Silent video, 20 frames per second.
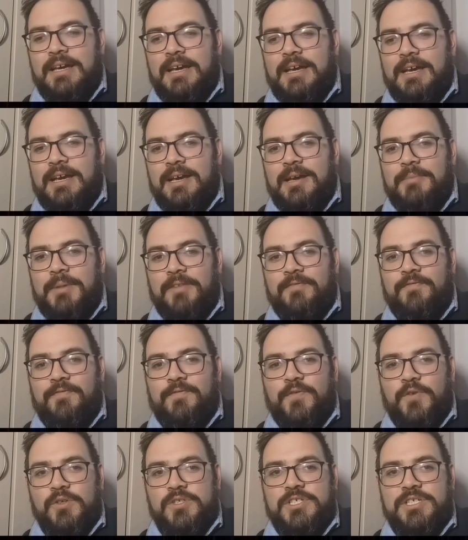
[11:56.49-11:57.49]

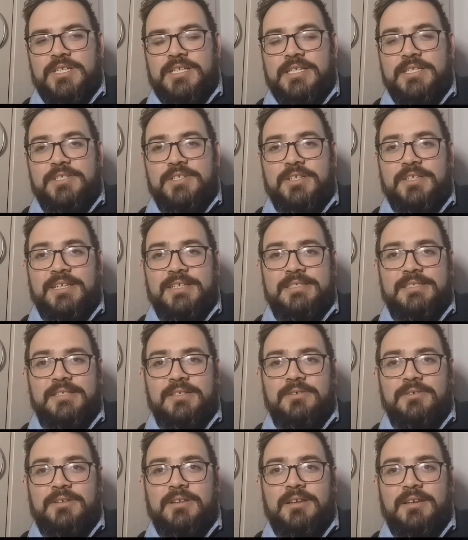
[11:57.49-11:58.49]
unfortunately. So it
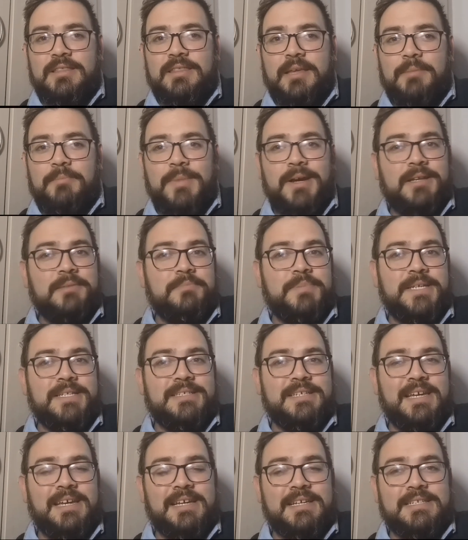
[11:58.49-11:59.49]
doesn't look like they might
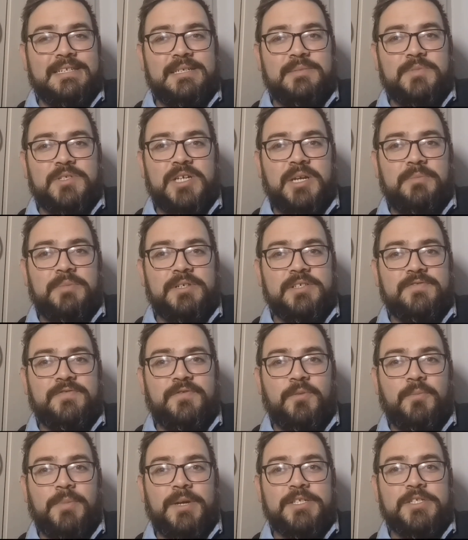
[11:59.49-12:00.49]
be tag team
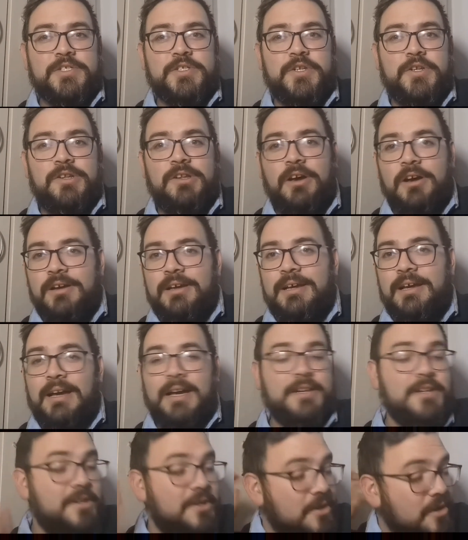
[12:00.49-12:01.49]
champions for much
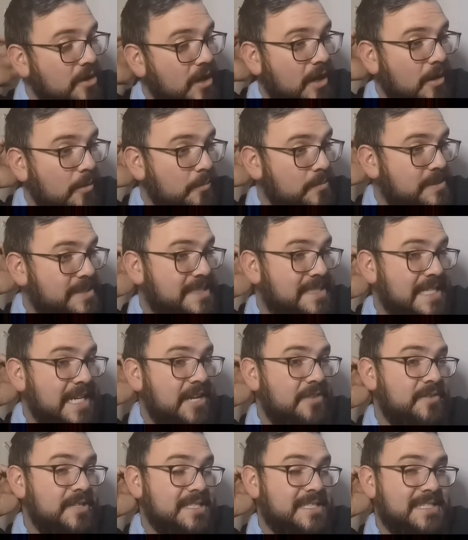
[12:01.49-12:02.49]
longer. I don't know how
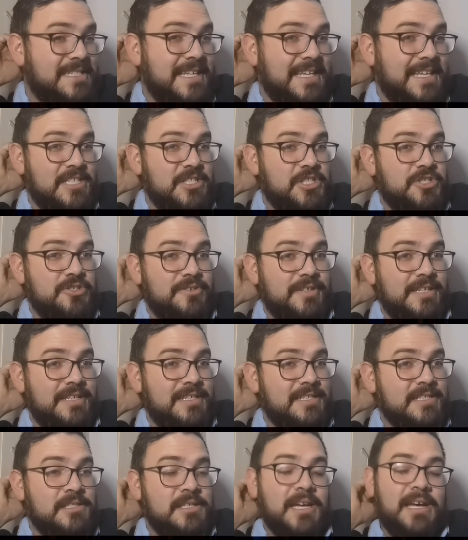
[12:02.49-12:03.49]
serious
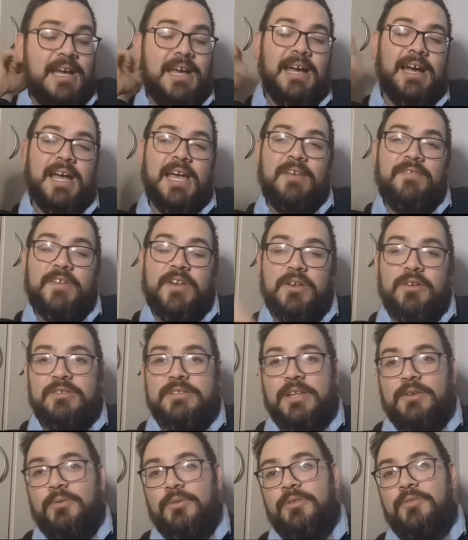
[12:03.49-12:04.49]
injury is. I haven't
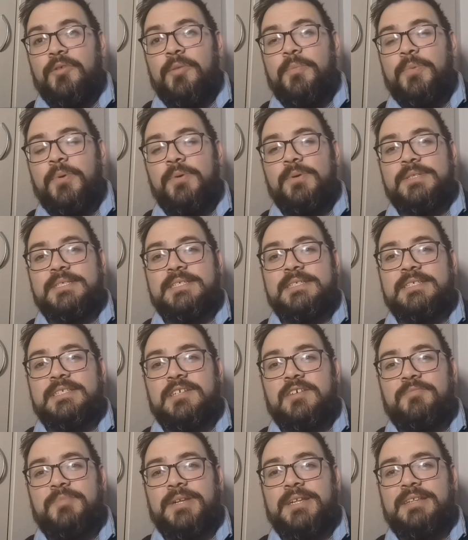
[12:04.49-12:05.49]
looked at all the reports and
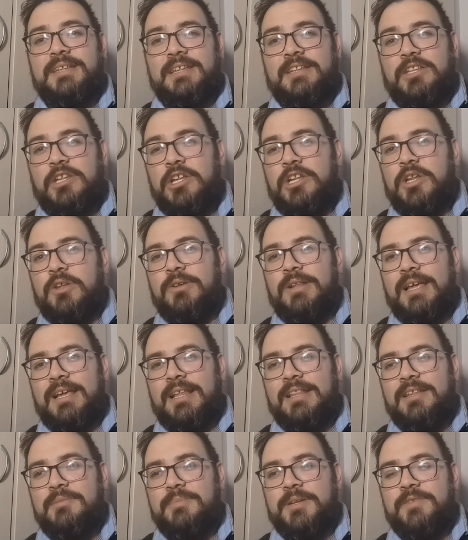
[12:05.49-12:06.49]
stuff, but it did look
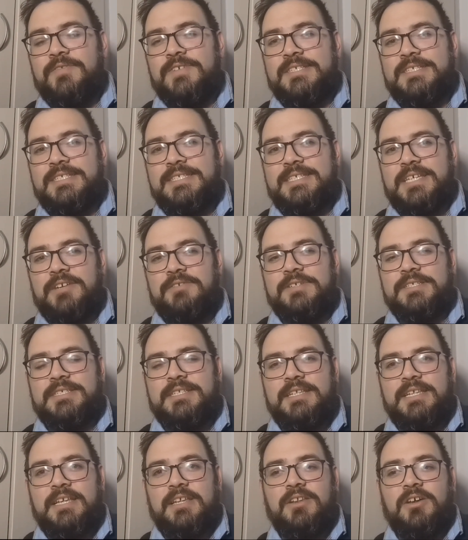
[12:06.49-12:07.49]
like a little bit of a
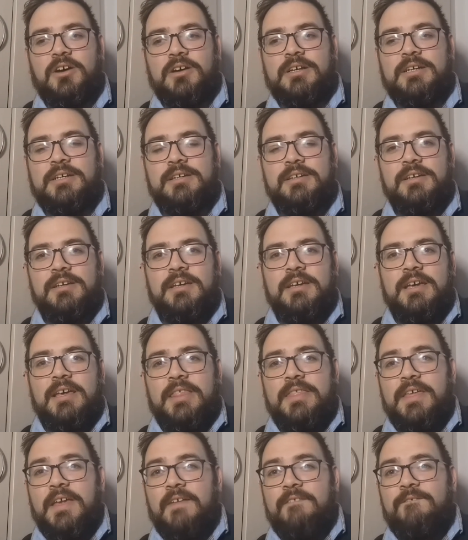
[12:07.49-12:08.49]
serious knee knock
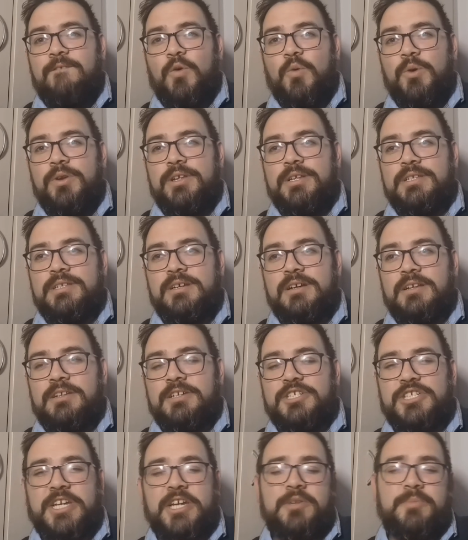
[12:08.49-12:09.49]
there for
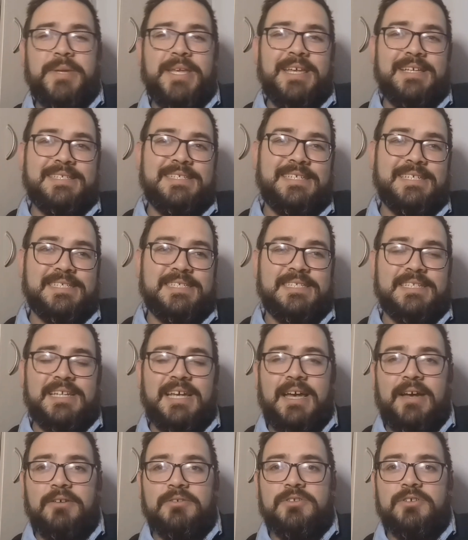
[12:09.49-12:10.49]
Natalya. She had to be
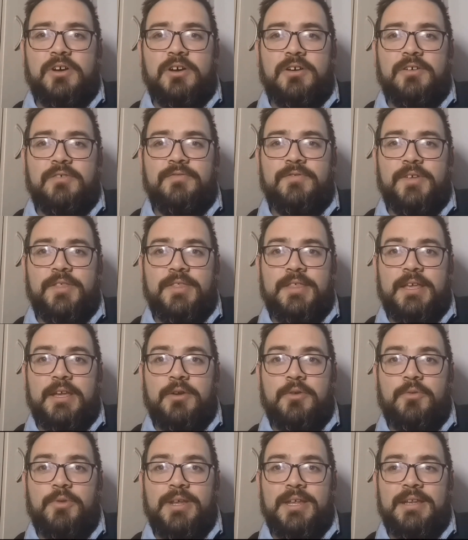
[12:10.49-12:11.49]
assisted out of
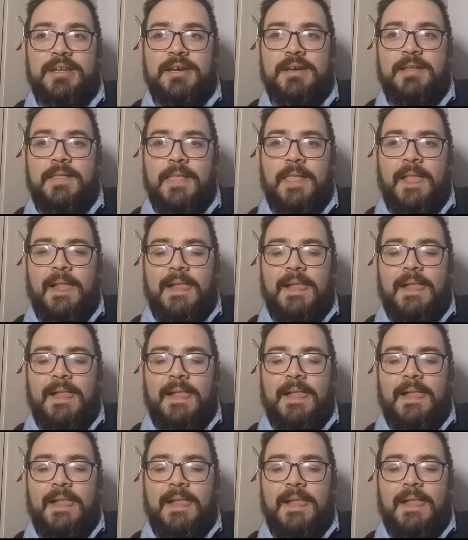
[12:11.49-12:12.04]
the arena,